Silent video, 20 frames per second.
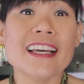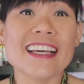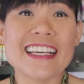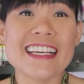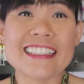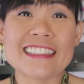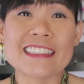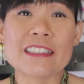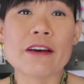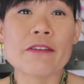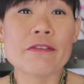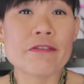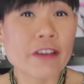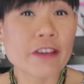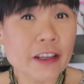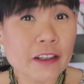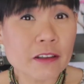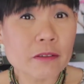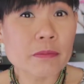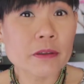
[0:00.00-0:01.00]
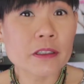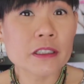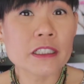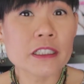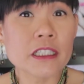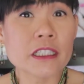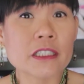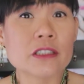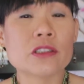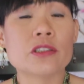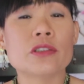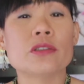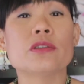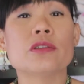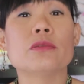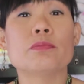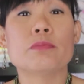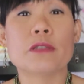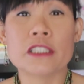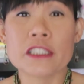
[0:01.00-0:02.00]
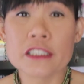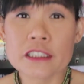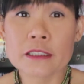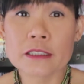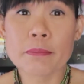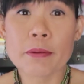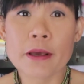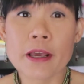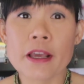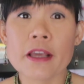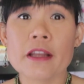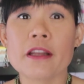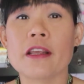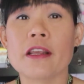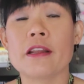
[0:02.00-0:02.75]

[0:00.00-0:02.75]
Its availability to participate